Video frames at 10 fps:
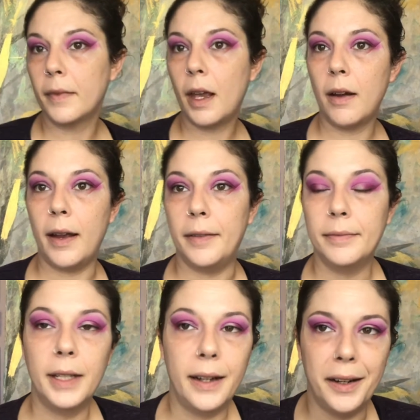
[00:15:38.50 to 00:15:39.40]
Alright,
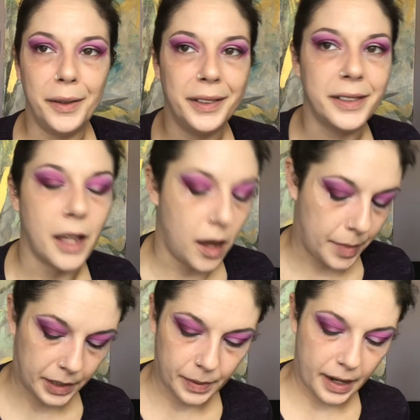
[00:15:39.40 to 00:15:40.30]
and I know it looks a hot
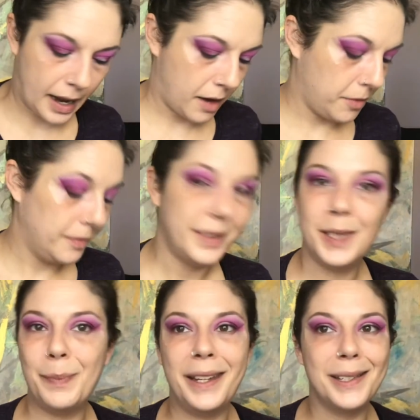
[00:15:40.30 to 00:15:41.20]
mess right now. It's
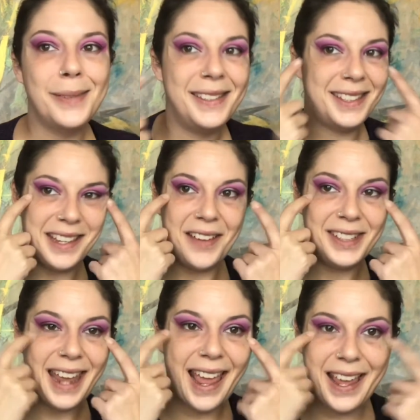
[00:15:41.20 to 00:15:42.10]
because we still have
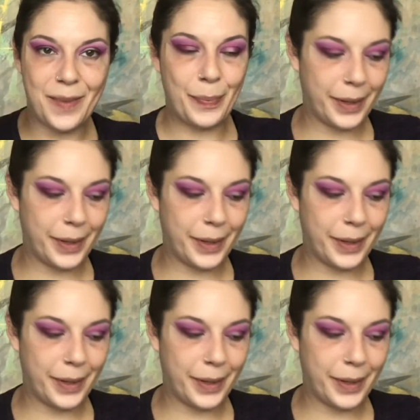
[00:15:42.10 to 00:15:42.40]
tape.